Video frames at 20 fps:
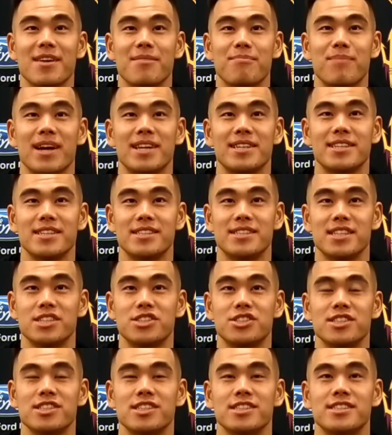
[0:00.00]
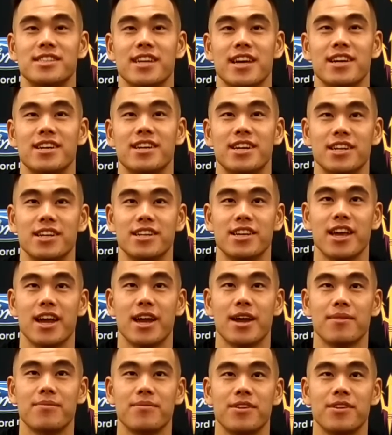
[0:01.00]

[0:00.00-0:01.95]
my decision to stay another year,